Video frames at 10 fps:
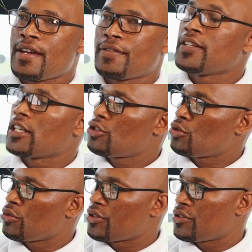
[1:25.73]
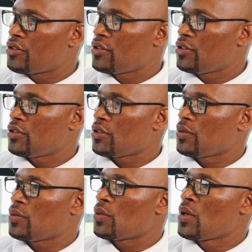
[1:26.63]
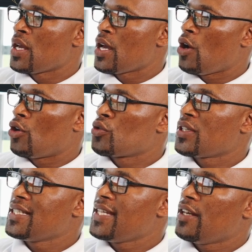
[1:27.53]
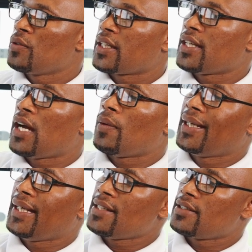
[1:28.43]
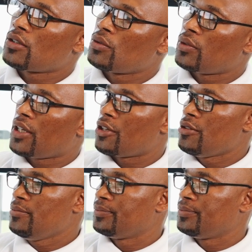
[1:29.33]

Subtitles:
feeder schools. So on 2010, we had our class at Kutlwanong.